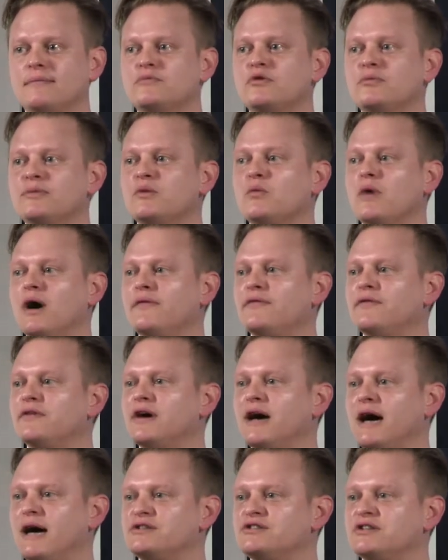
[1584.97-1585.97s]
will be one
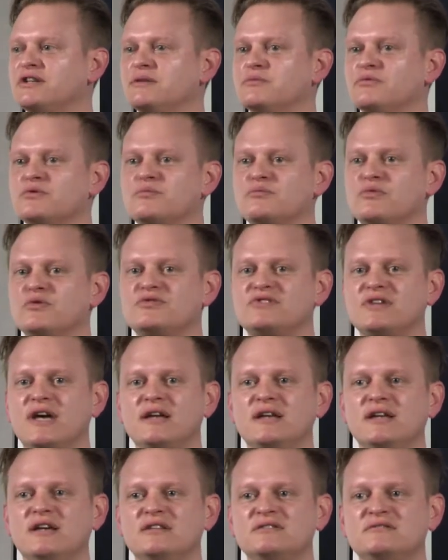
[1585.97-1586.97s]
that actually will
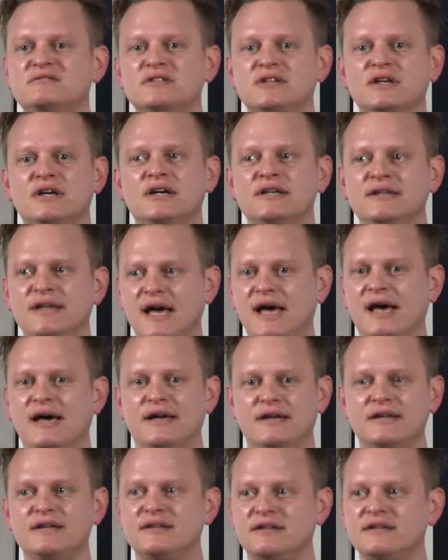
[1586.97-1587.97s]
say, look,
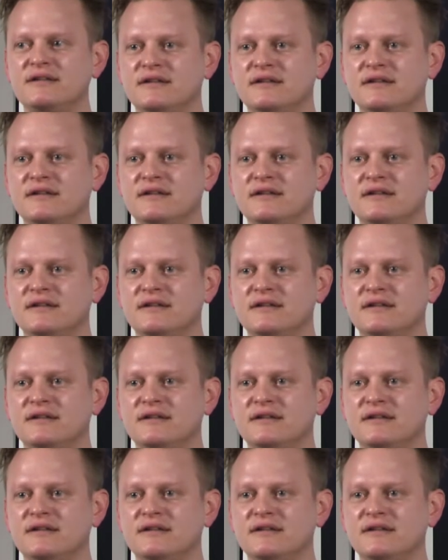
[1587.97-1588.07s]
yeah,